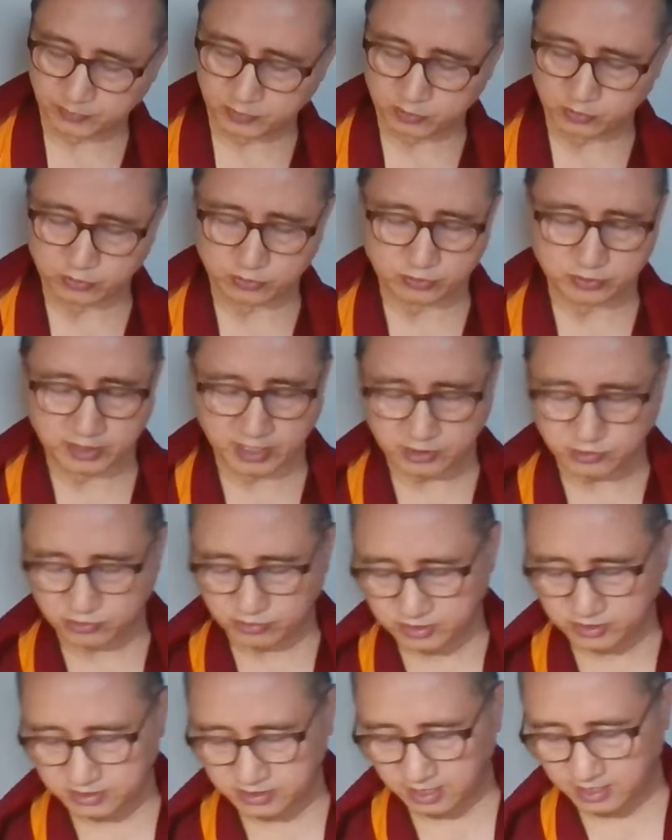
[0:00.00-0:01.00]
through
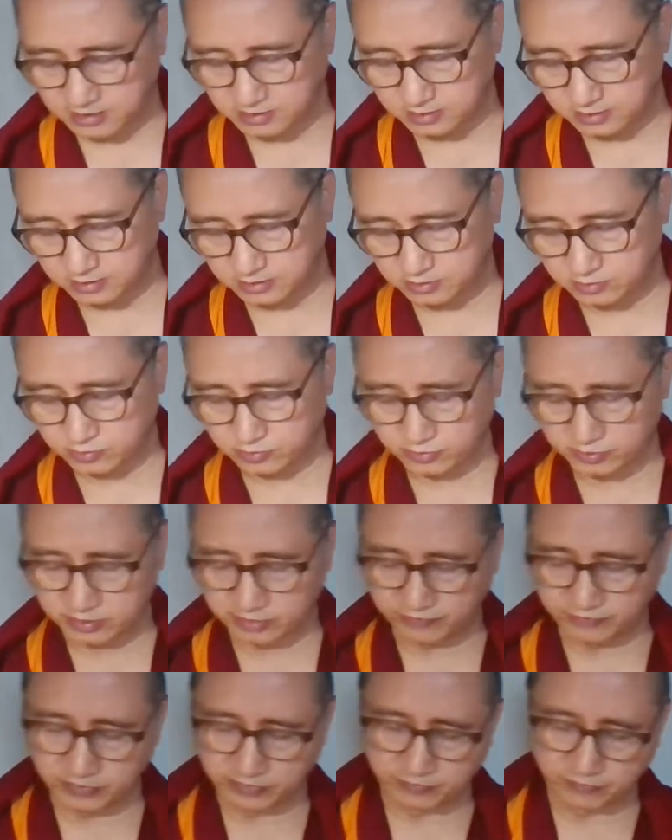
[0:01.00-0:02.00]
natural disasters, through
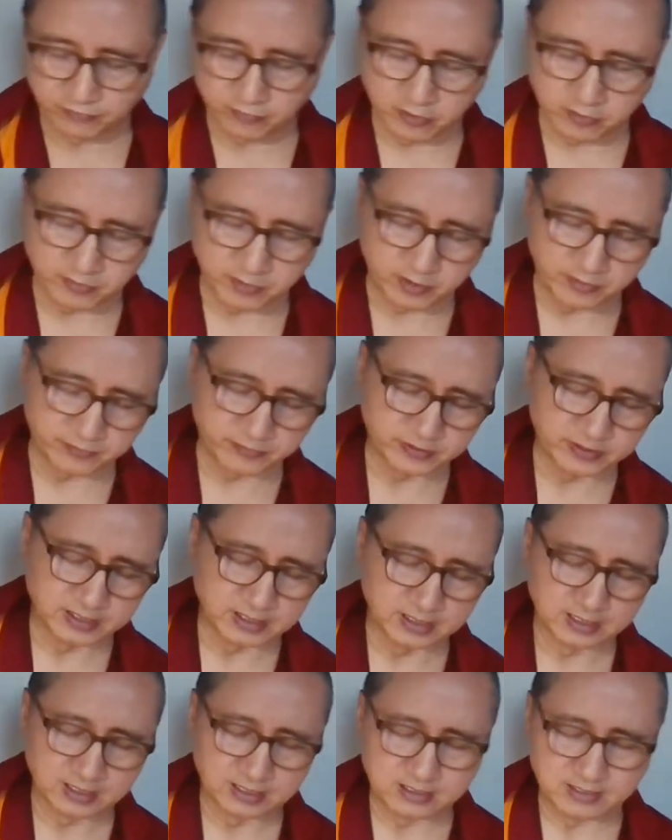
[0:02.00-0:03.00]
different form of
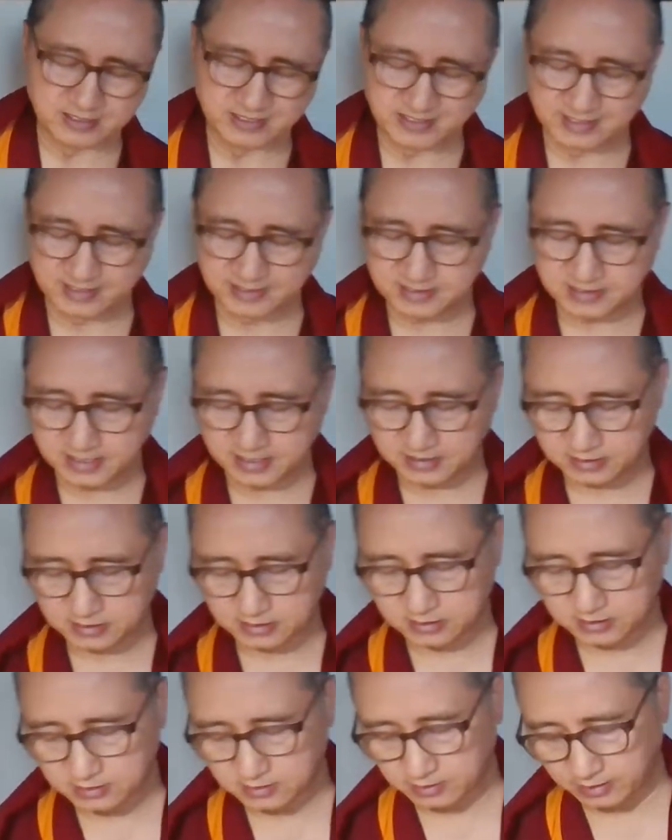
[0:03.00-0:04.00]

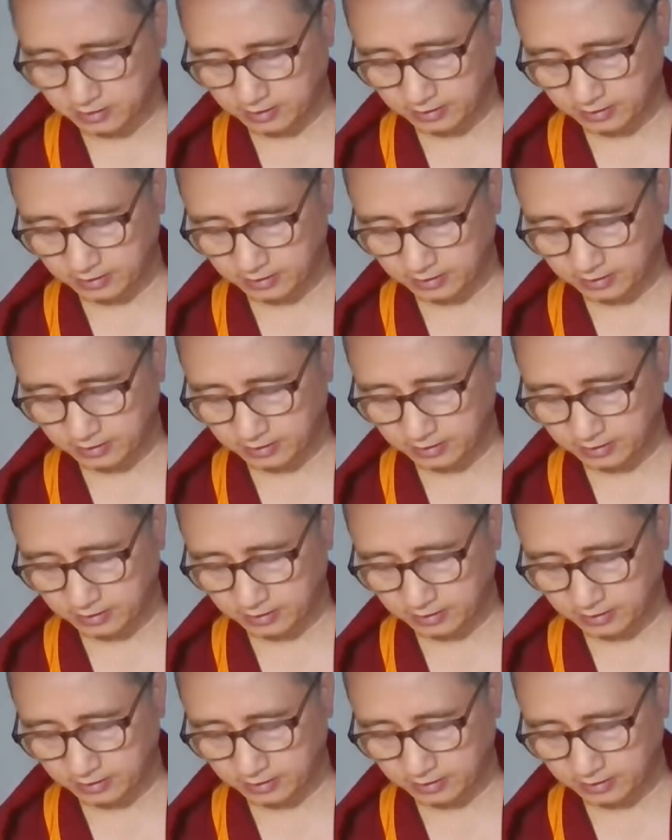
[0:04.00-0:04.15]
diseases,